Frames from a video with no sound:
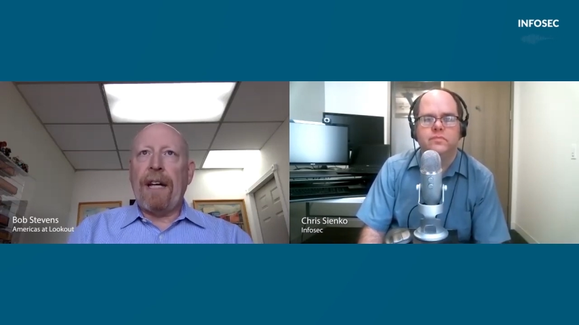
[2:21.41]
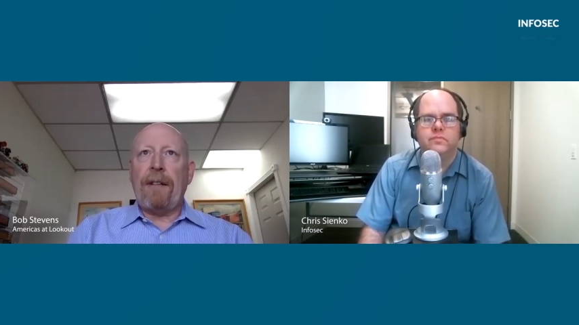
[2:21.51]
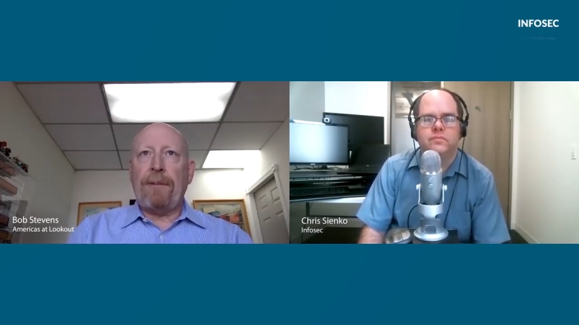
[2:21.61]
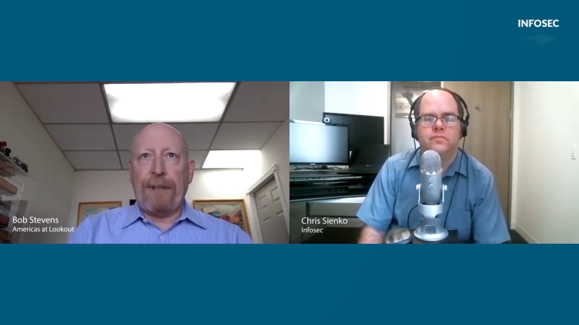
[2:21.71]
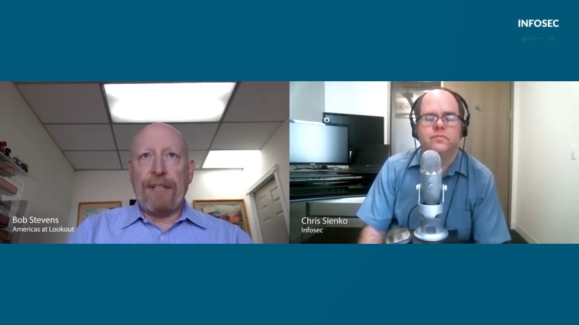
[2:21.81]

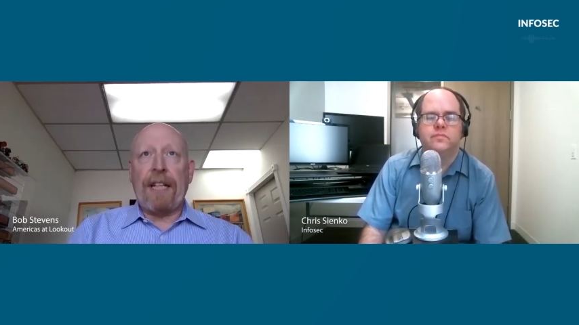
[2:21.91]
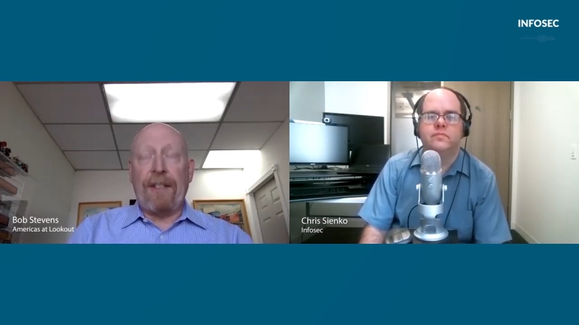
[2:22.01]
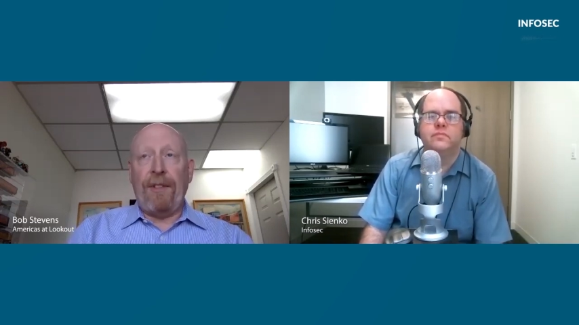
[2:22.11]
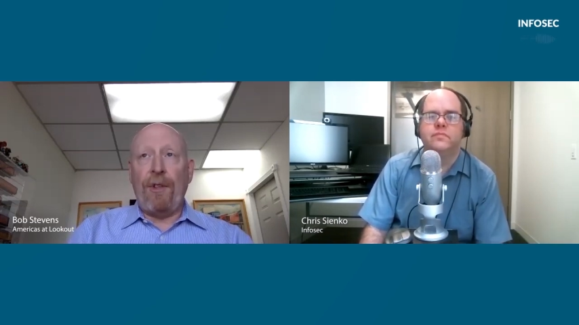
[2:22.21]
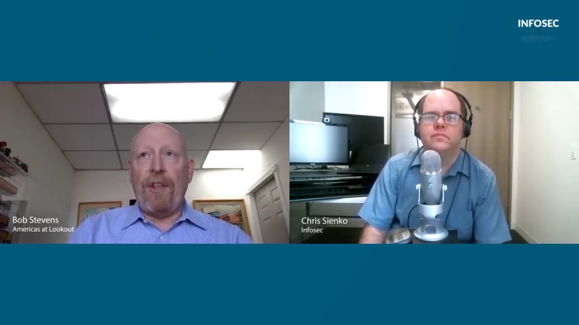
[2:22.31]
Speaker 1: to protect
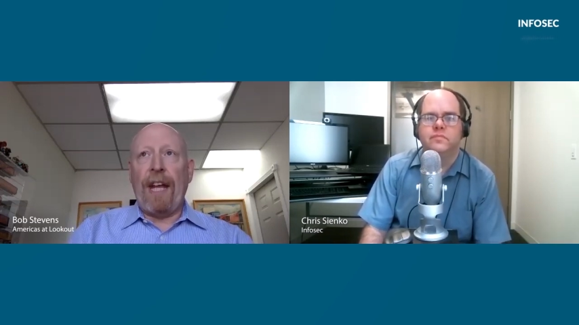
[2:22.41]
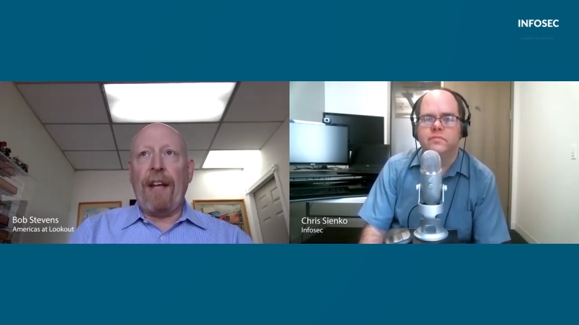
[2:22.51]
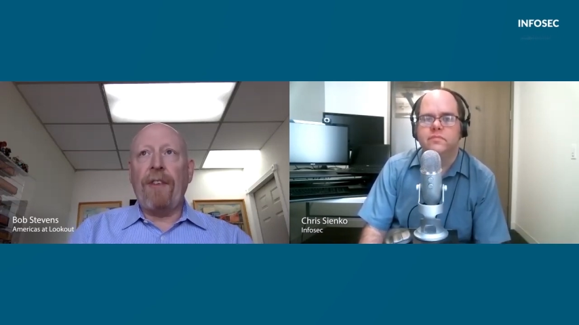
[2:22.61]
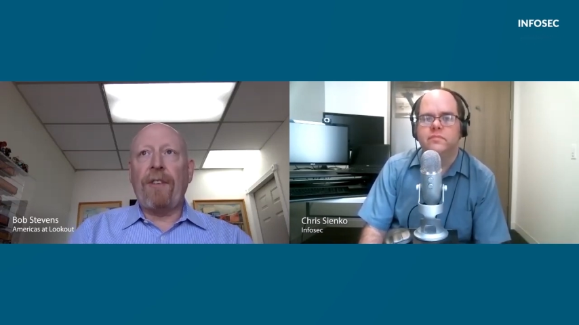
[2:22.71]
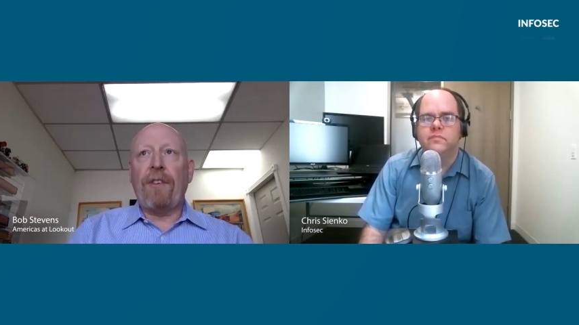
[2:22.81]
a few
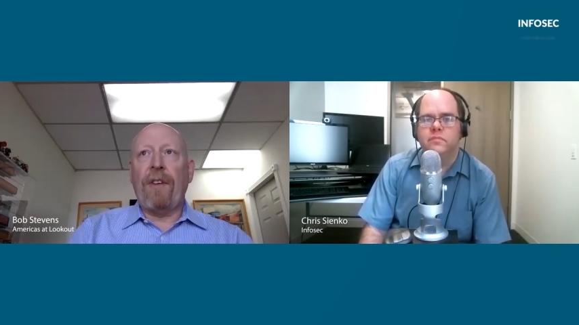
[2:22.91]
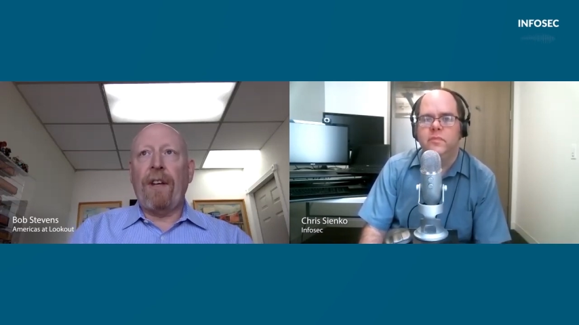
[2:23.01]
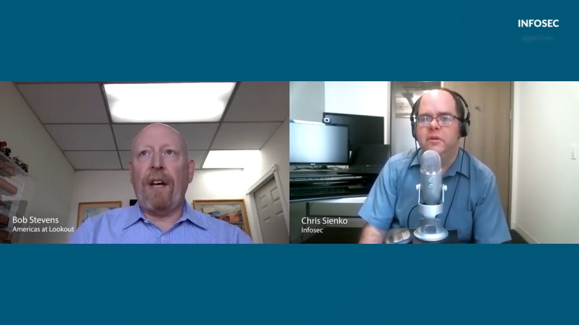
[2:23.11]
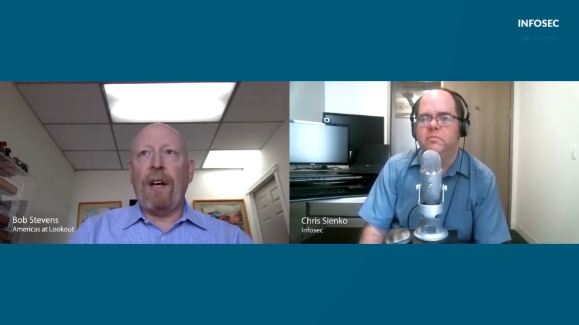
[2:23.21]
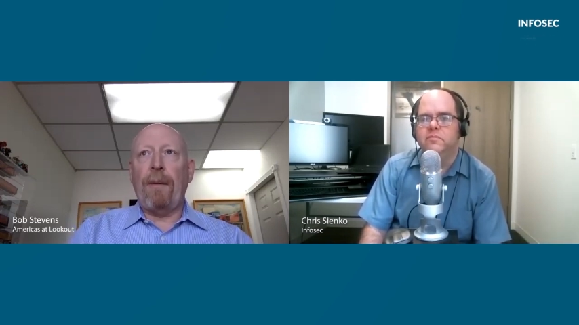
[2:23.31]
things,
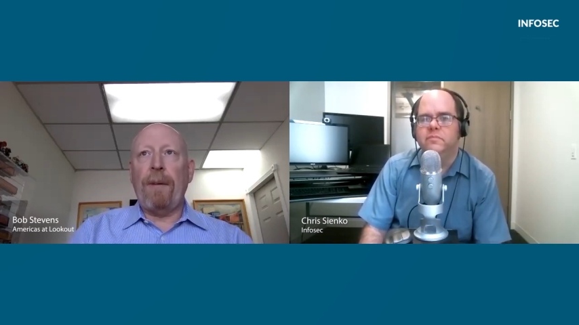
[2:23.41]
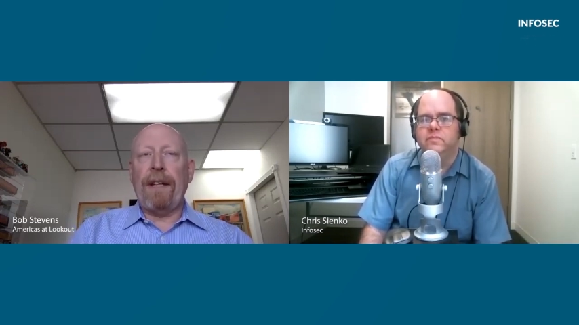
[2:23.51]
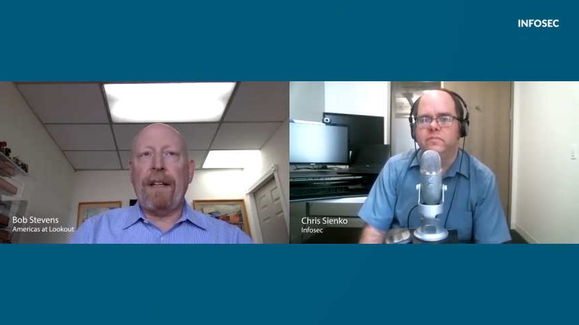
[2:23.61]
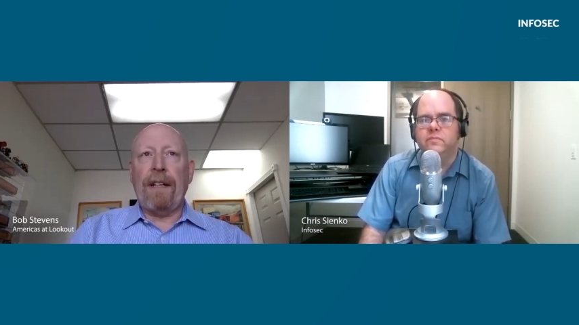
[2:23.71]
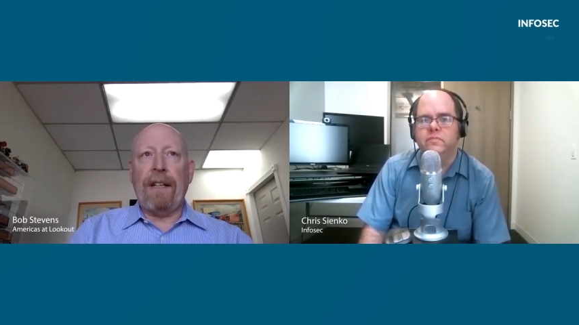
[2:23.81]
uh,
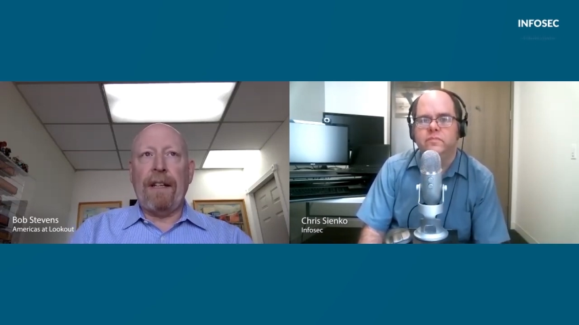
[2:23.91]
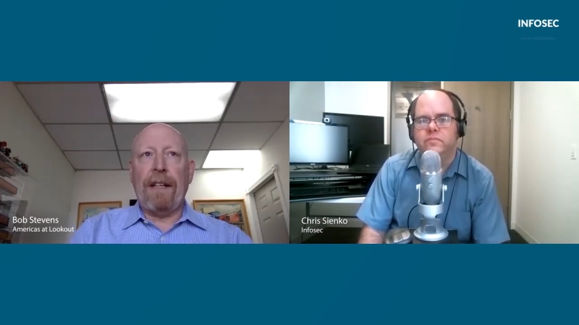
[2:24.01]
yep.